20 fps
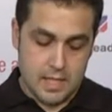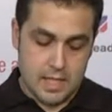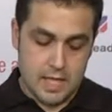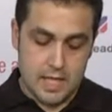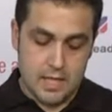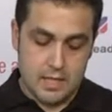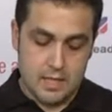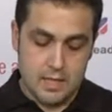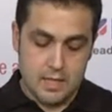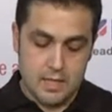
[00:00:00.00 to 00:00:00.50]

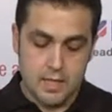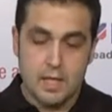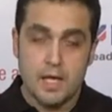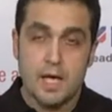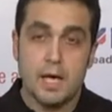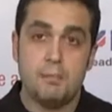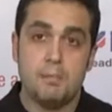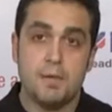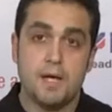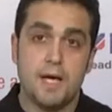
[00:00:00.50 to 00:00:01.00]
can
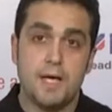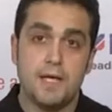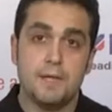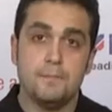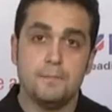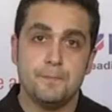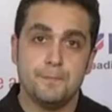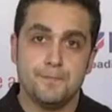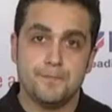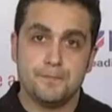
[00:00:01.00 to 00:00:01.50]
apply
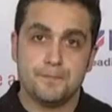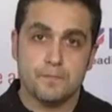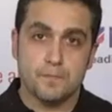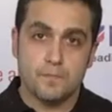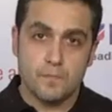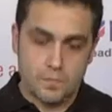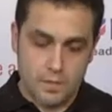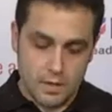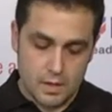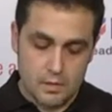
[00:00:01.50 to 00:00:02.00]

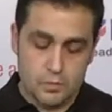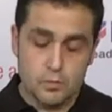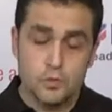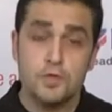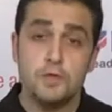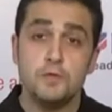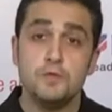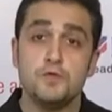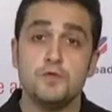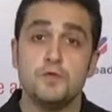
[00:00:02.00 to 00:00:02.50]
to
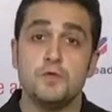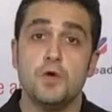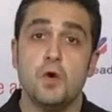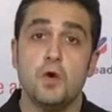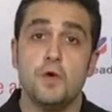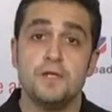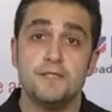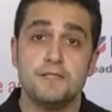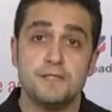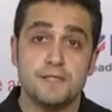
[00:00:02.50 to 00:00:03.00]
reduce
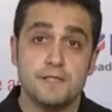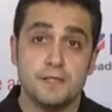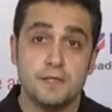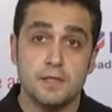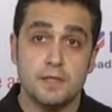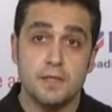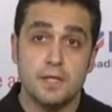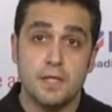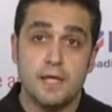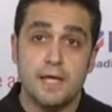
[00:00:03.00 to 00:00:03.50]
noise
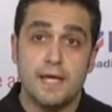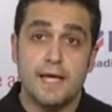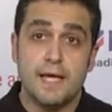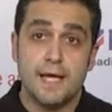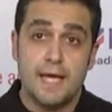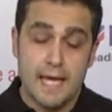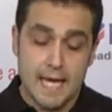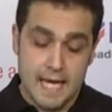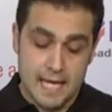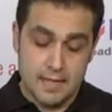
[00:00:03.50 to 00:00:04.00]

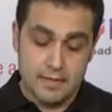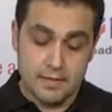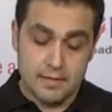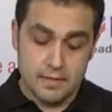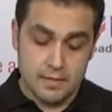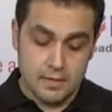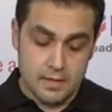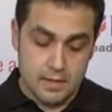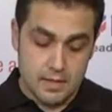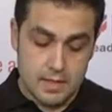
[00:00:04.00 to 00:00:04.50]
and
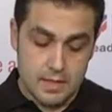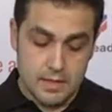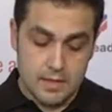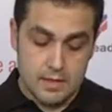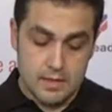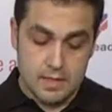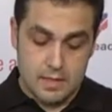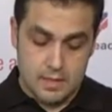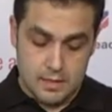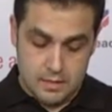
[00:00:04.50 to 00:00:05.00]

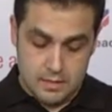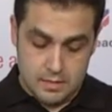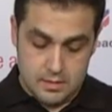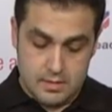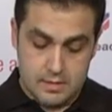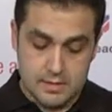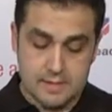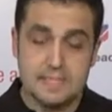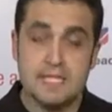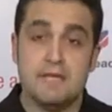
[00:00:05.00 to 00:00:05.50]

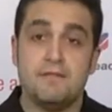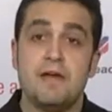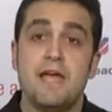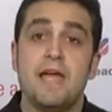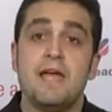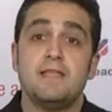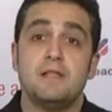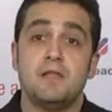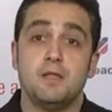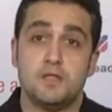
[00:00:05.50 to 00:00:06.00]
save
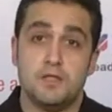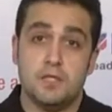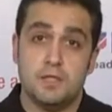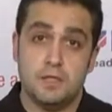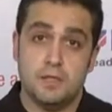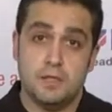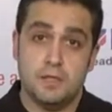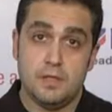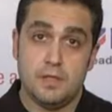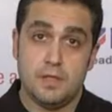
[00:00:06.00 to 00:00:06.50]
energy
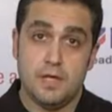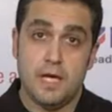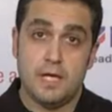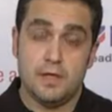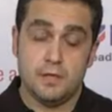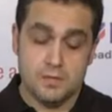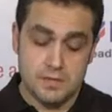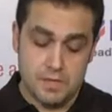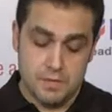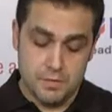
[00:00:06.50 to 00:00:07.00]

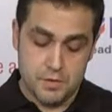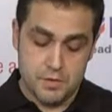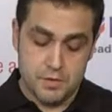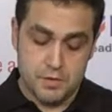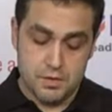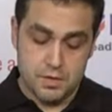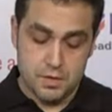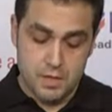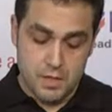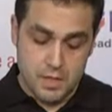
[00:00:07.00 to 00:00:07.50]
consumption,
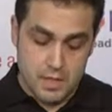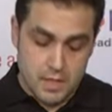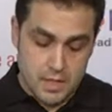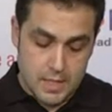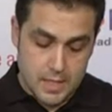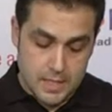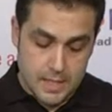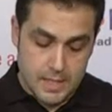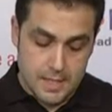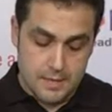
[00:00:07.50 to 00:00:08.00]

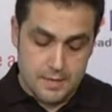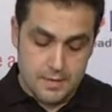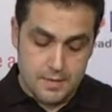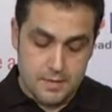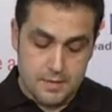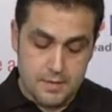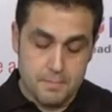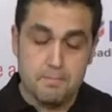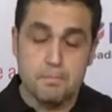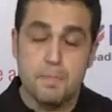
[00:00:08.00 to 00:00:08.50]

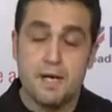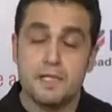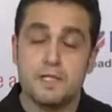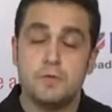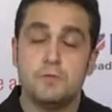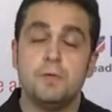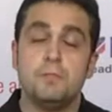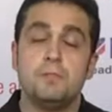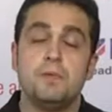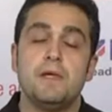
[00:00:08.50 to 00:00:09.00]

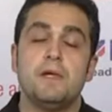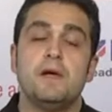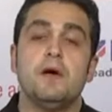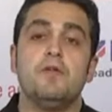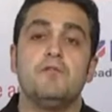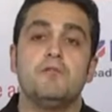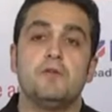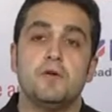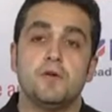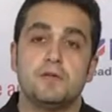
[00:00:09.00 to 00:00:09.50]
but we pay,
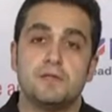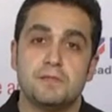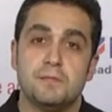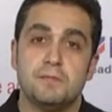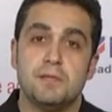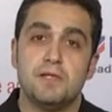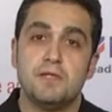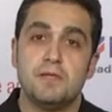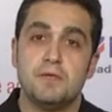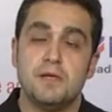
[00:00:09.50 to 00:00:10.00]
of course,
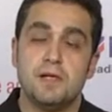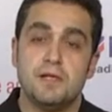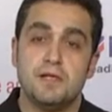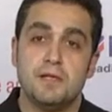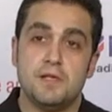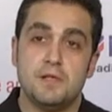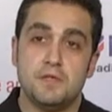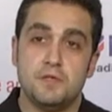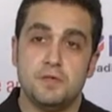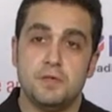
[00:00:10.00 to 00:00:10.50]
particular
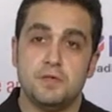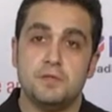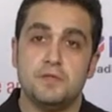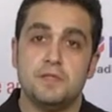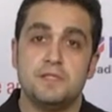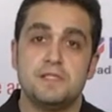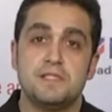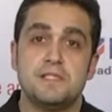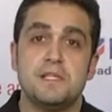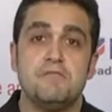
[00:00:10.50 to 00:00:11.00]
attention to
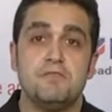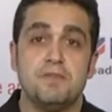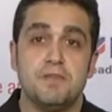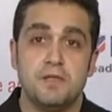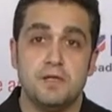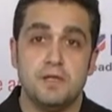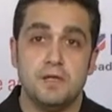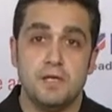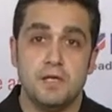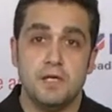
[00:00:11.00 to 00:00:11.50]
the
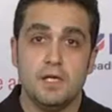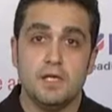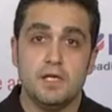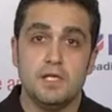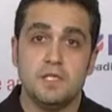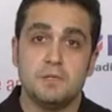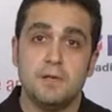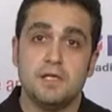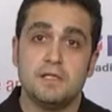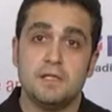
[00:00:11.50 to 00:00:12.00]
safety,
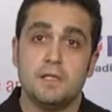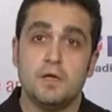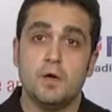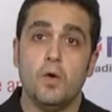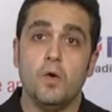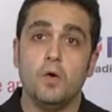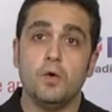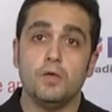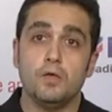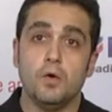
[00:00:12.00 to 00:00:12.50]
respecting
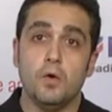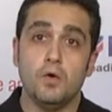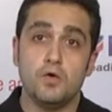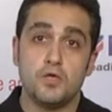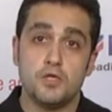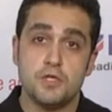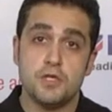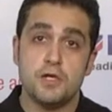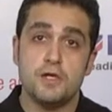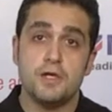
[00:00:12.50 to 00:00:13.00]
all the
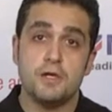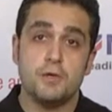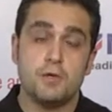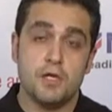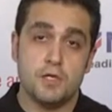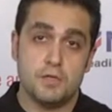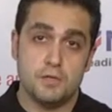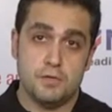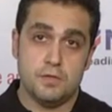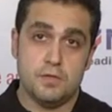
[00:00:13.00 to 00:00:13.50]
OSHA
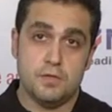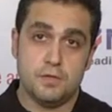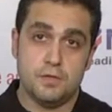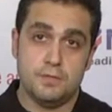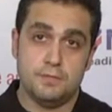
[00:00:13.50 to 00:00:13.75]
regulations.